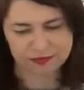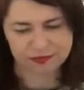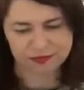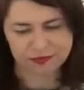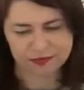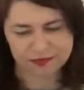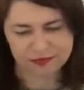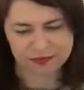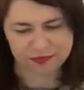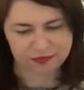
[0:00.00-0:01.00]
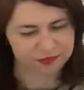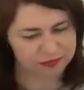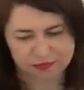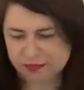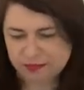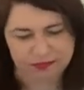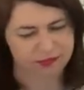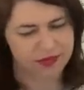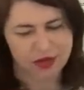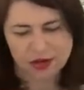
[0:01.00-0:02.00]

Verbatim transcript: like half and half on the other end.